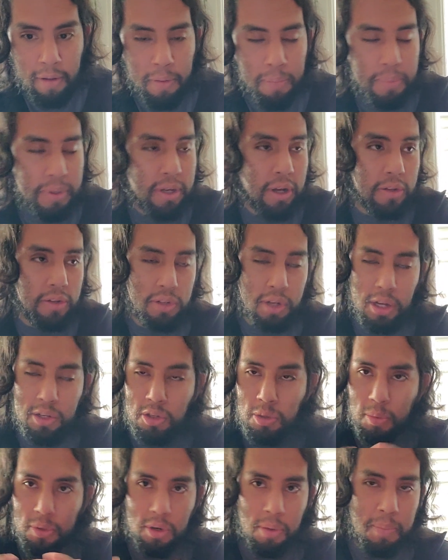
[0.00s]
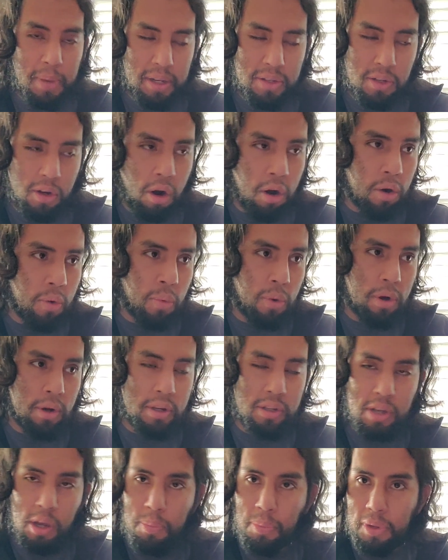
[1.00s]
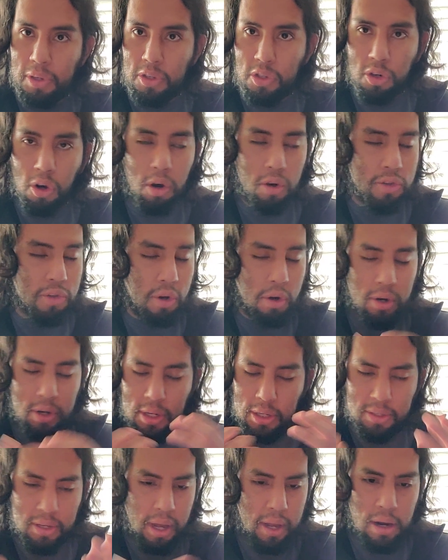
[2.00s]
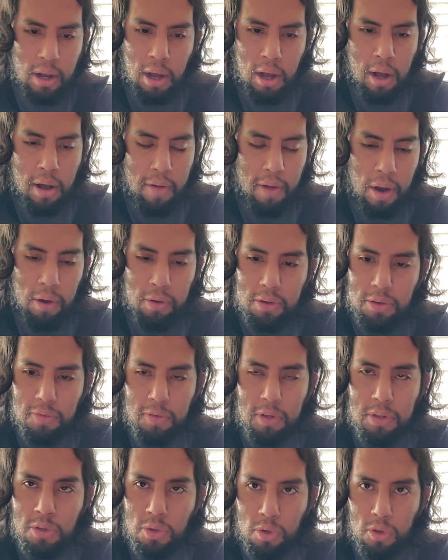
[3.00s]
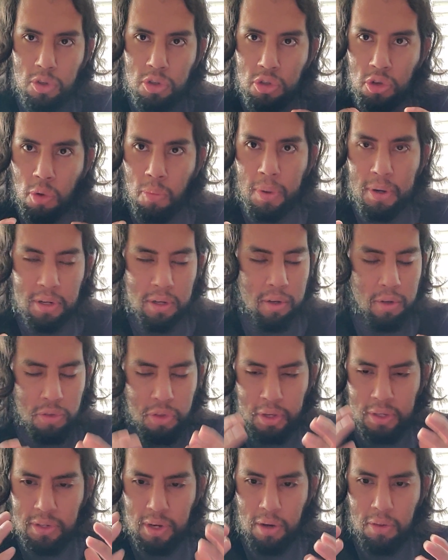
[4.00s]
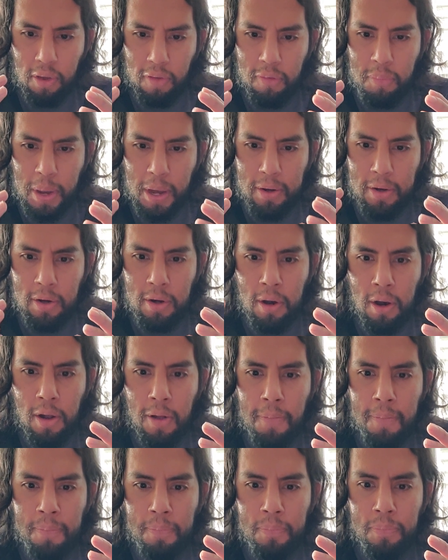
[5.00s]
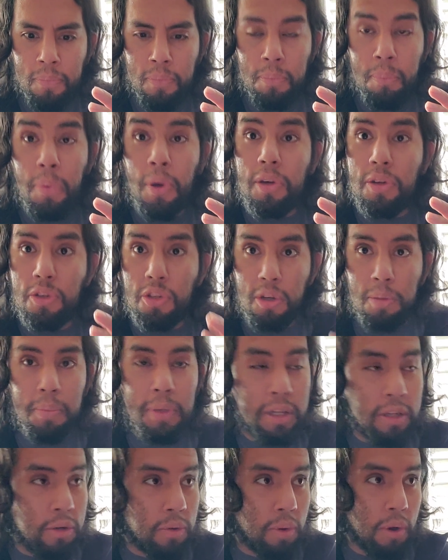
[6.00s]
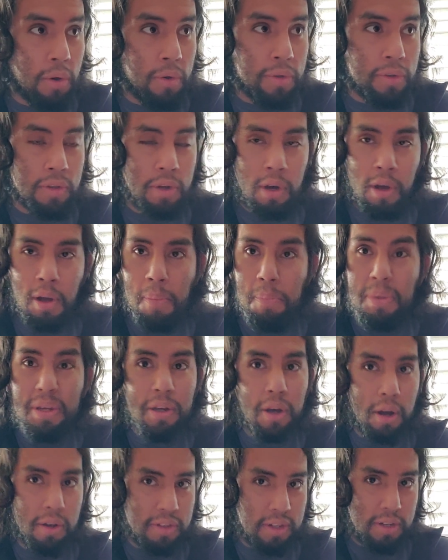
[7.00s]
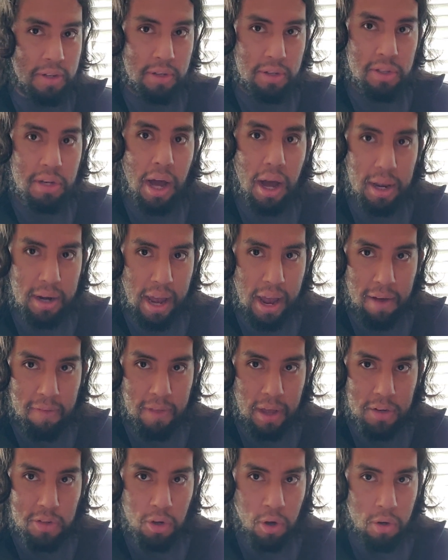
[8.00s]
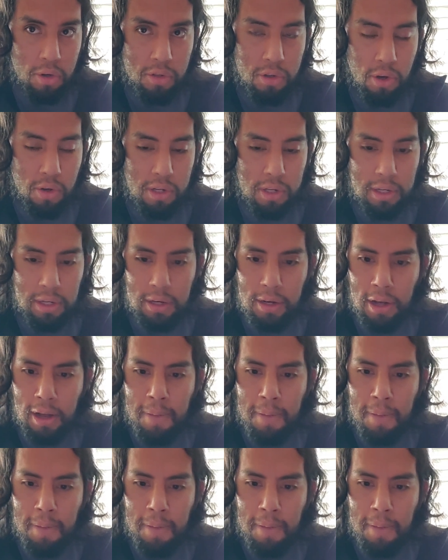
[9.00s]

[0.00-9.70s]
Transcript: because it's got so much amazing artwork. It's got Blaine's Charizard. It's got because Venusaur. So many good things that I love about it. But Gym Heroes, because it does not have that Charizard in it,